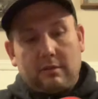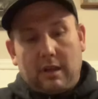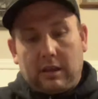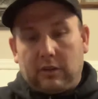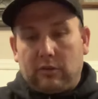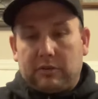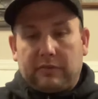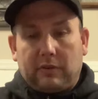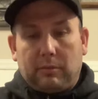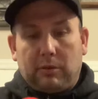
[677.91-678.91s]
I could use it
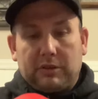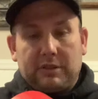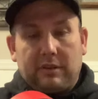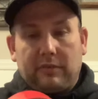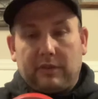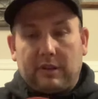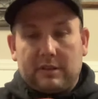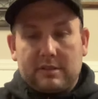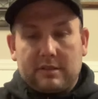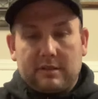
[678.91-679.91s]
for a bunch of different
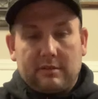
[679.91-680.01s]
things.